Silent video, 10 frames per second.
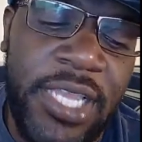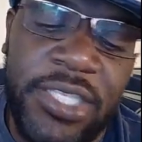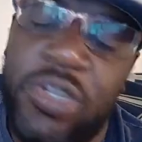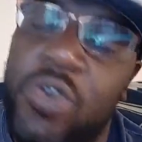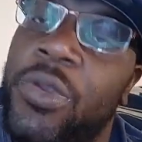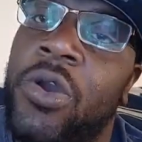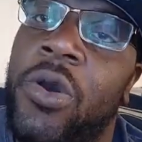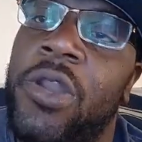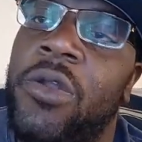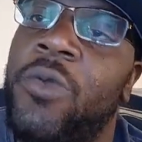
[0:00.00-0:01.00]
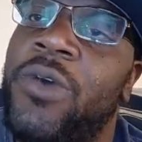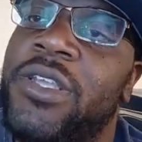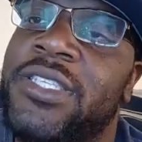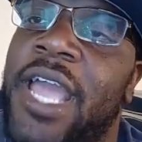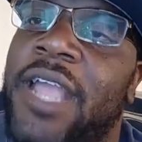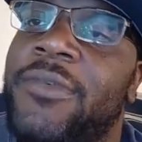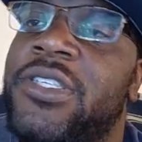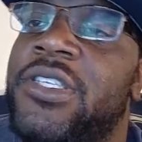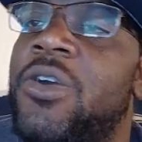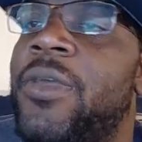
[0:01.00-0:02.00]
This dude recorded only 1 sack, and we
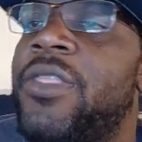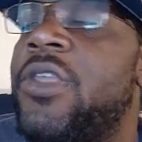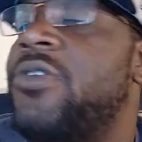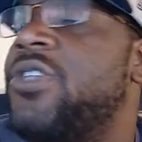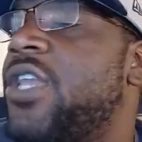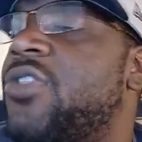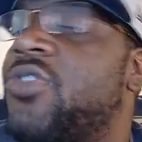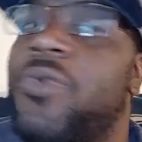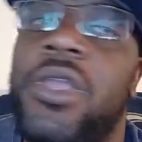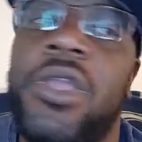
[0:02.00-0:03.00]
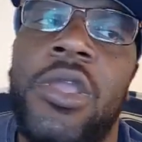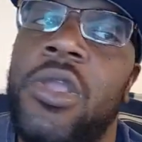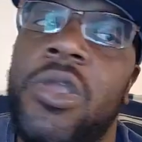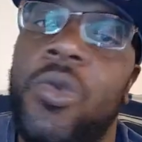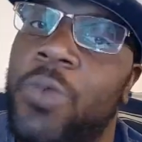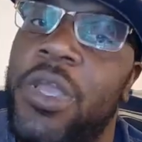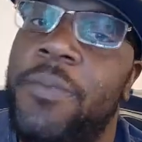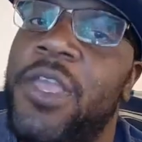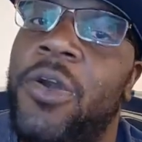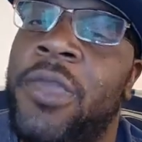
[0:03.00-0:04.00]
still went 13-3. We'll
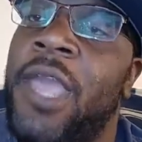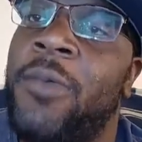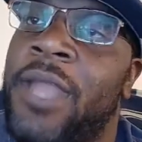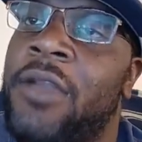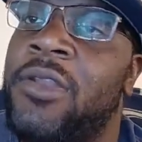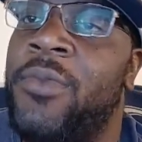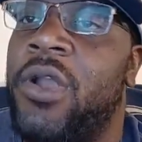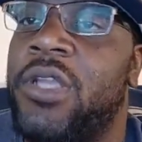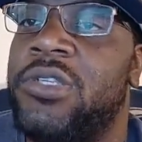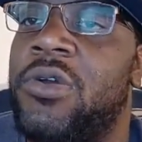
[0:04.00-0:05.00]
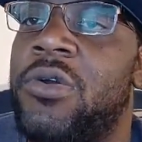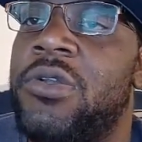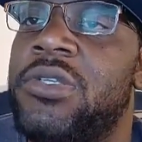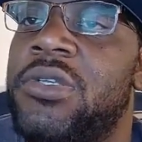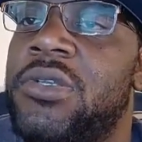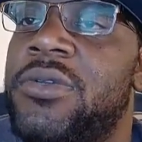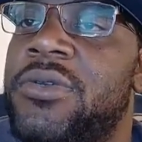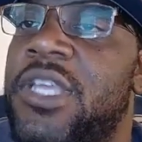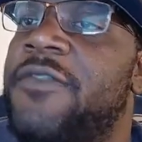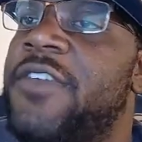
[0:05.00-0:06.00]
be okay without DeMarcus Lawrence
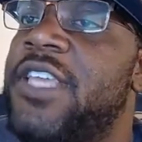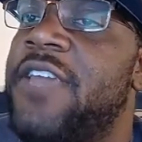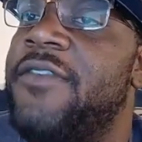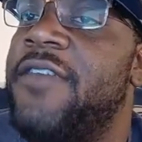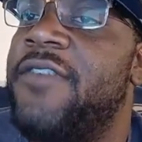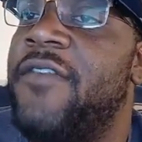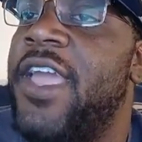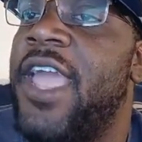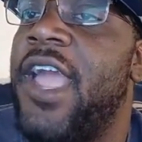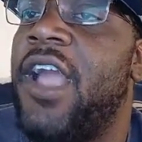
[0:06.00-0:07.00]
if they can't